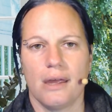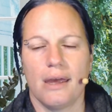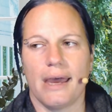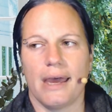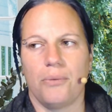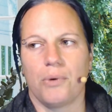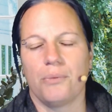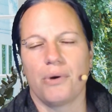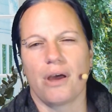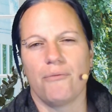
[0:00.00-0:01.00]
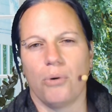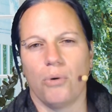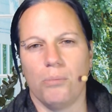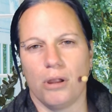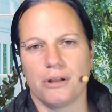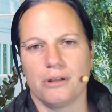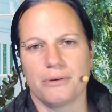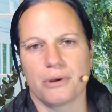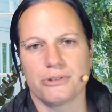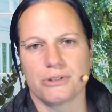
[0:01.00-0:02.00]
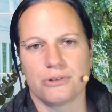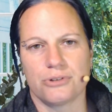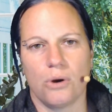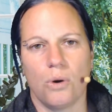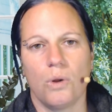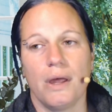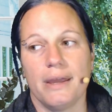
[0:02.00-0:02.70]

And when we have poor blood glucose control,